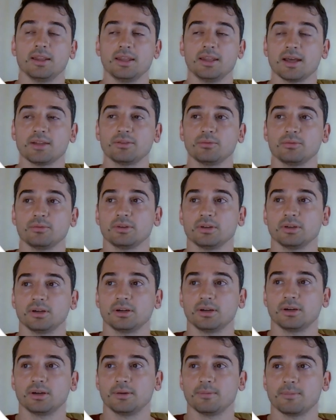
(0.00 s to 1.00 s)
And then
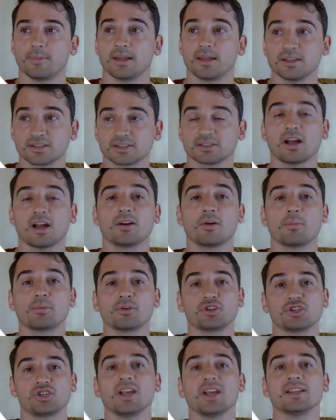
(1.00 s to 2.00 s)
an
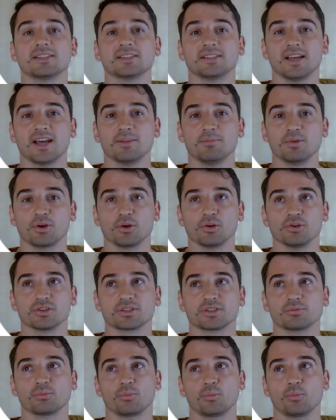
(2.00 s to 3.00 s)
installer appreciates that,
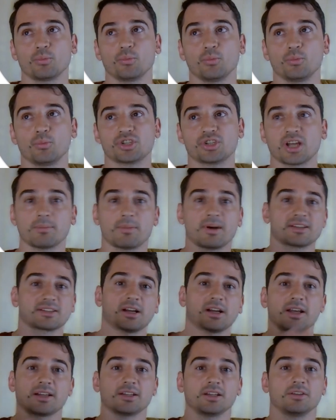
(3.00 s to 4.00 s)
because
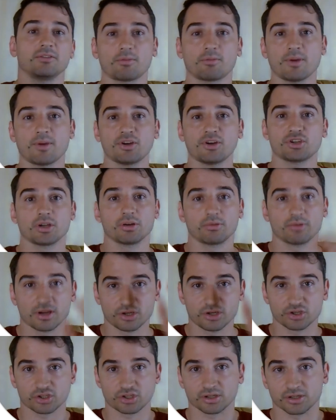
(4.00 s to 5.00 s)
chatbots collect
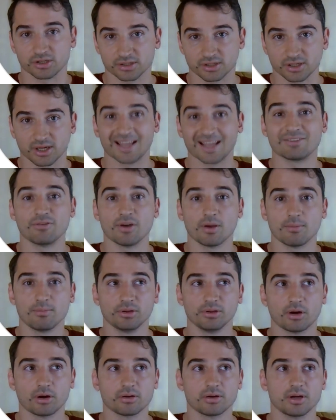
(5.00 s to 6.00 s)
information, registers at
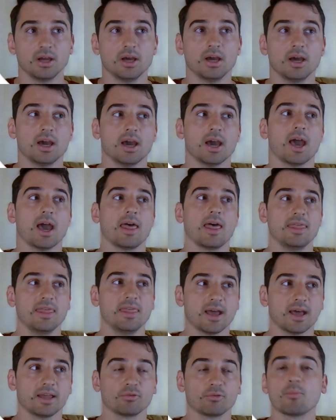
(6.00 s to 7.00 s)
webinar,
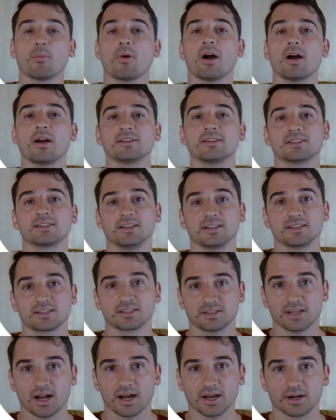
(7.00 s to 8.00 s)
and then reminds the
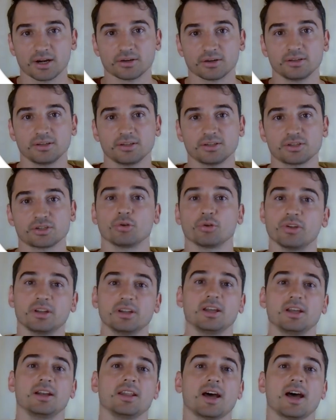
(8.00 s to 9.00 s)
installer
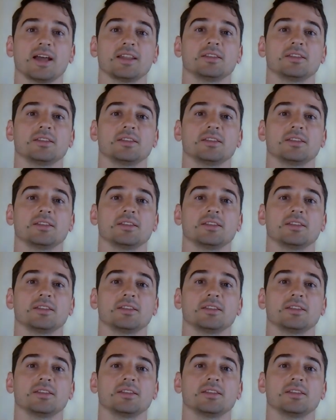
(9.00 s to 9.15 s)
so